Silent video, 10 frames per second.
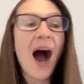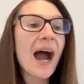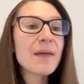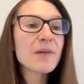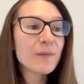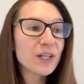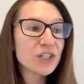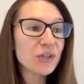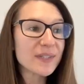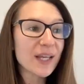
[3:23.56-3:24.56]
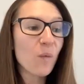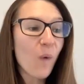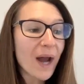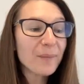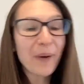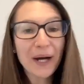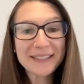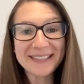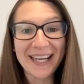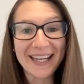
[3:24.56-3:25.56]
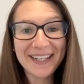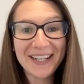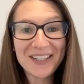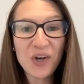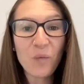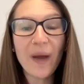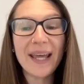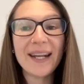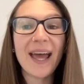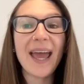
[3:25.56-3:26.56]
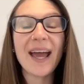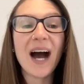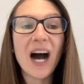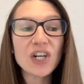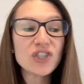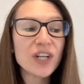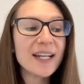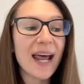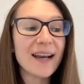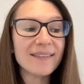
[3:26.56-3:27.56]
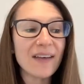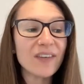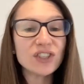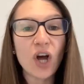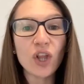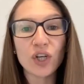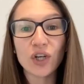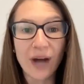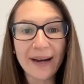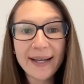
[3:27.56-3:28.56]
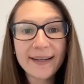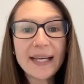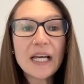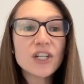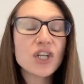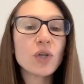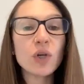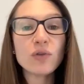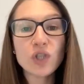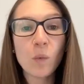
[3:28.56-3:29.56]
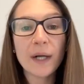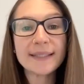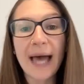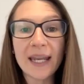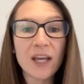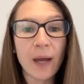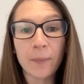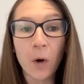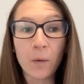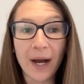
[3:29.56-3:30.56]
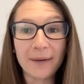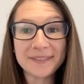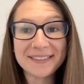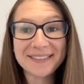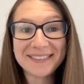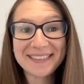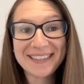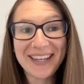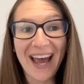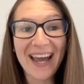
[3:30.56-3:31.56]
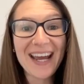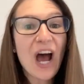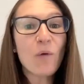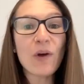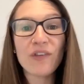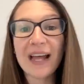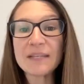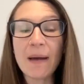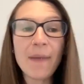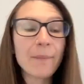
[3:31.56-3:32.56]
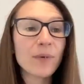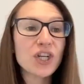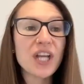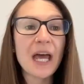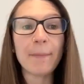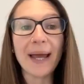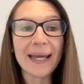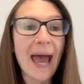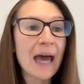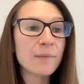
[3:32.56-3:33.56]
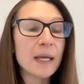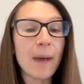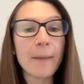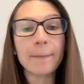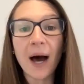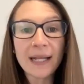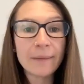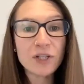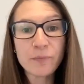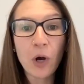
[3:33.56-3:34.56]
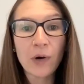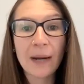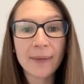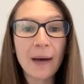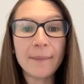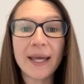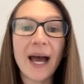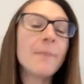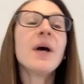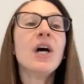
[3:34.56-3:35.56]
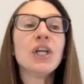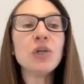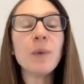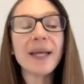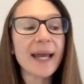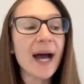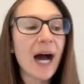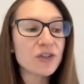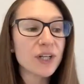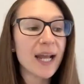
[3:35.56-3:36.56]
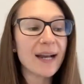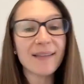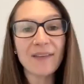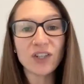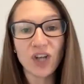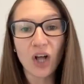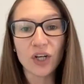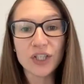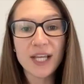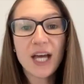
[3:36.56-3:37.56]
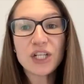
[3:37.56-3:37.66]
I'm going to be choosing one person to win a $111 credit to use towards any of my programs. Okay, whether that's my membership, my academy, my body image program coming up, you will get $111